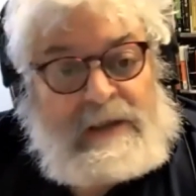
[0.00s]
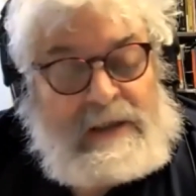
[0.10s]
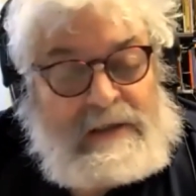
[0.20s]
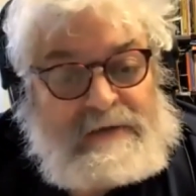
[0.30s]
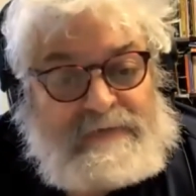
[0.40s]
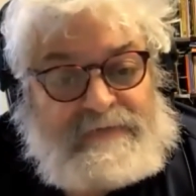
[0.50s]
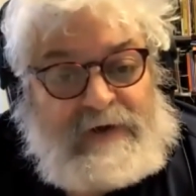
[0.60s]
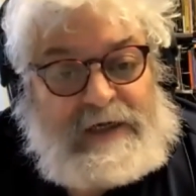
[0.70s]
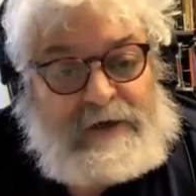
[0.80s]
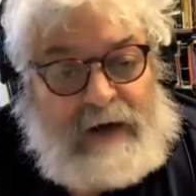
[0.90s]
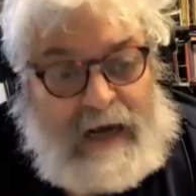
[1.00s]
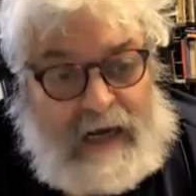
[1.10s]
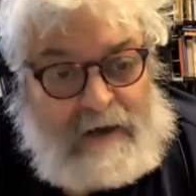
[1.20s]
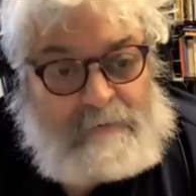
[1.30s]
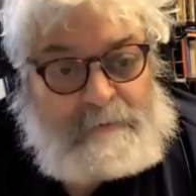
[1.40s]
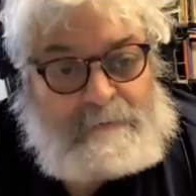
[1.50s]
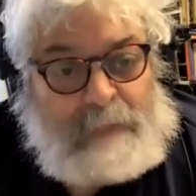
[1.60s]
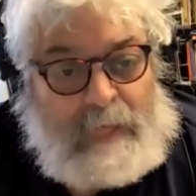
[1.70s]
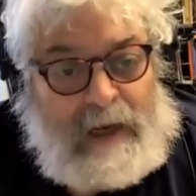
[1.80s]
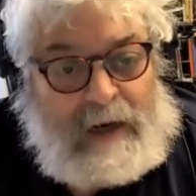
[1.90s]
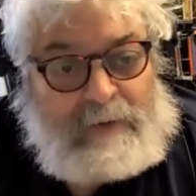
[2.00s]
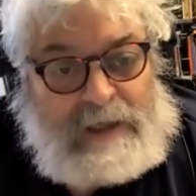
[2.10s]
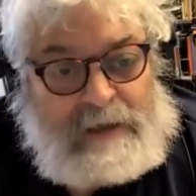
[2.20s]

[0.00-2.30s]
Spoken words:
to figure out how we get